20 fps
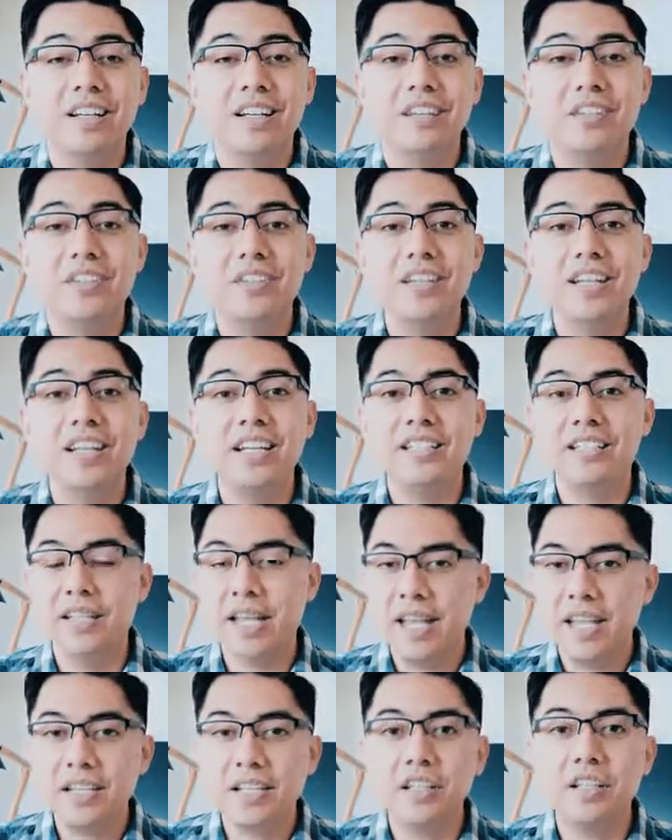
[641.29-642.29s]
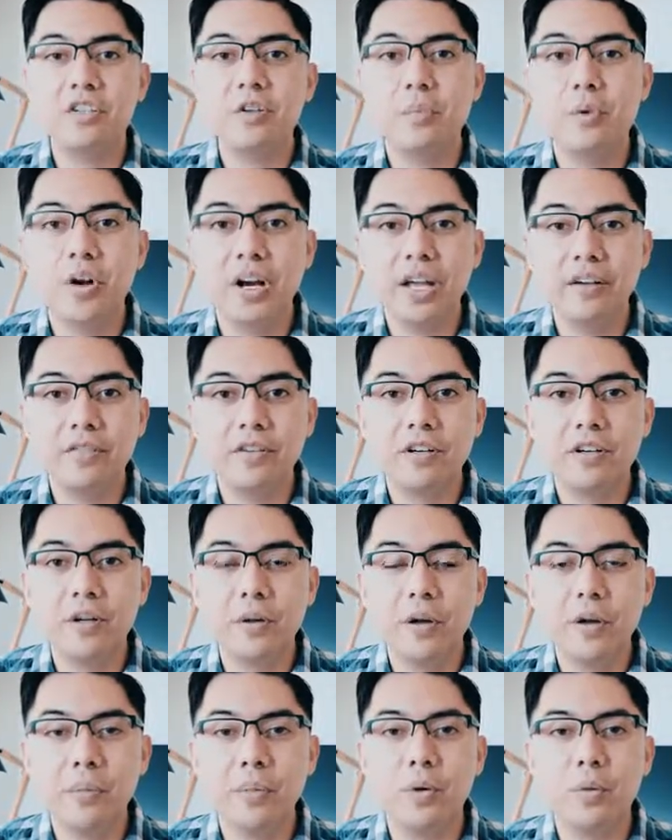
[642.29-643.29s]
You see, it takes a little more
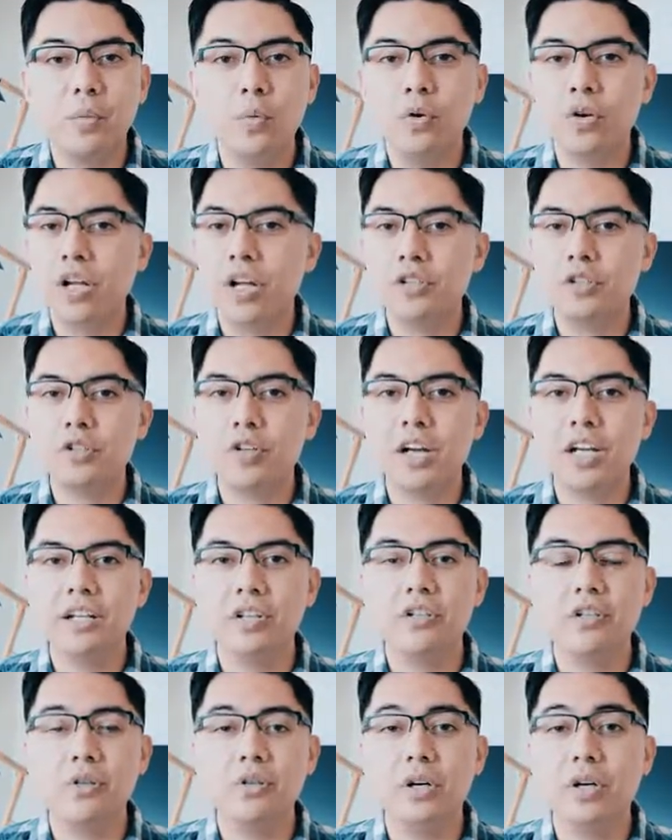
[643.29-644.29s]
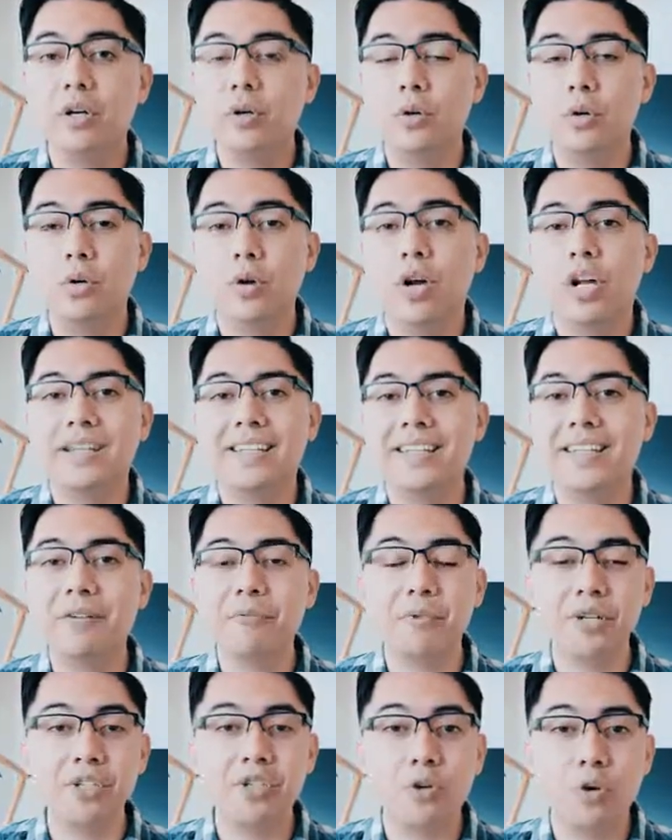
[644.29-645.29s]
effort, but we're not trying to do a whole
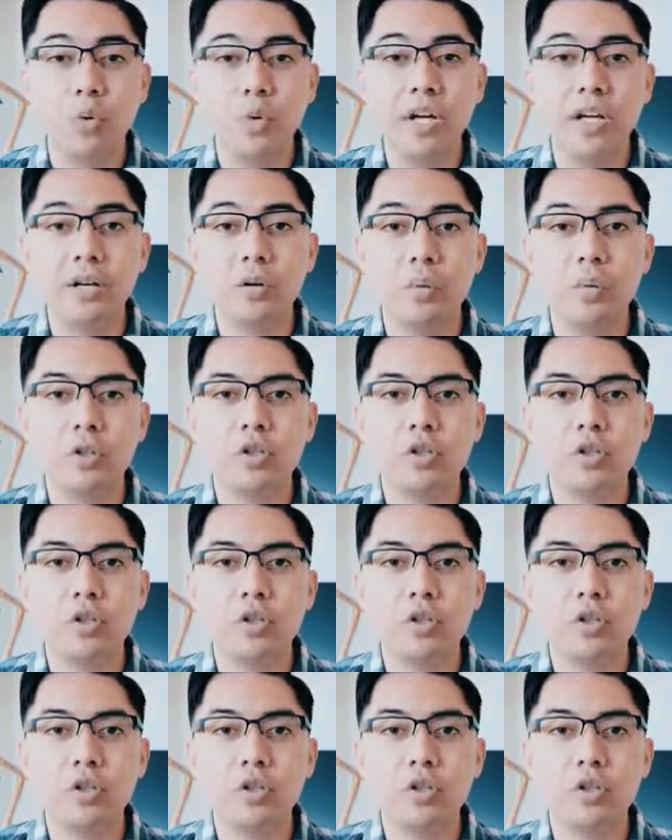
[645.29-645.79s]
get rich quick.